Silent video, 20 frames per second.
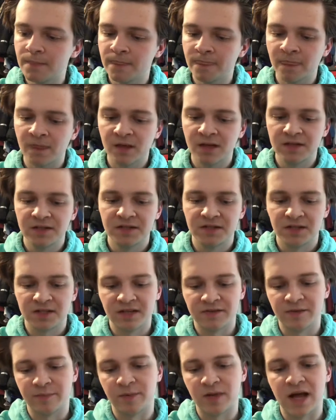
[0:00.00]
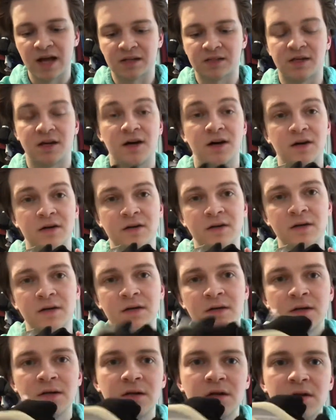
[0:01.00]
It does have the black tongue,
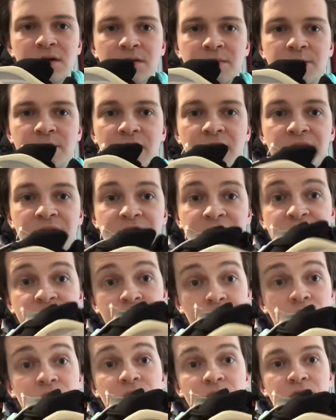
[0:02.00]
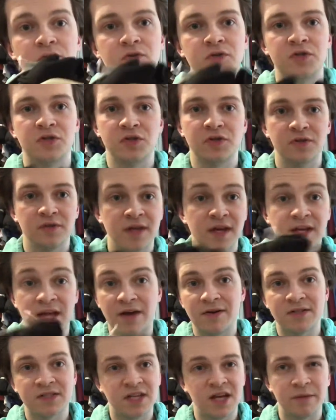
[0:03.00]
but this is a really cool shoe. And like I
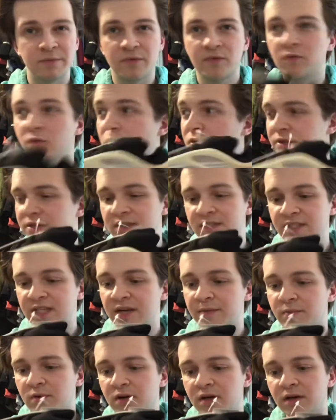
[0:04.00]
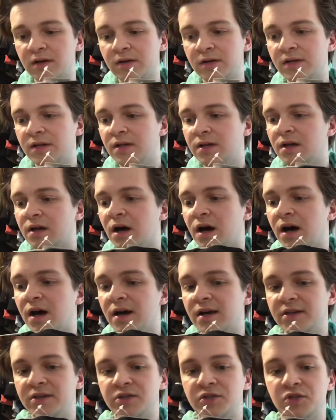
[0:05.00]
was saying before with the Zebra,
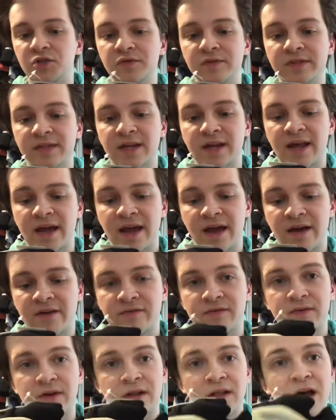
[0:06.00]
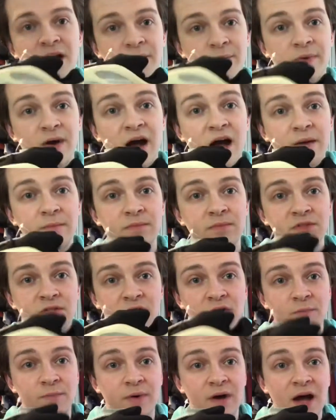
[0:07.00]
this shoe is going to have a lot of pop,
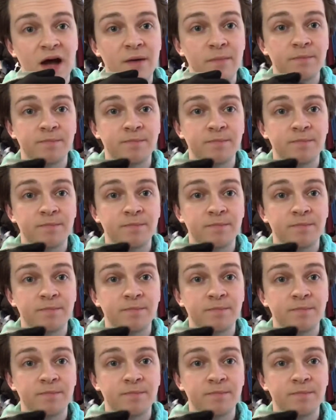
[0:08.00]
subtle pop,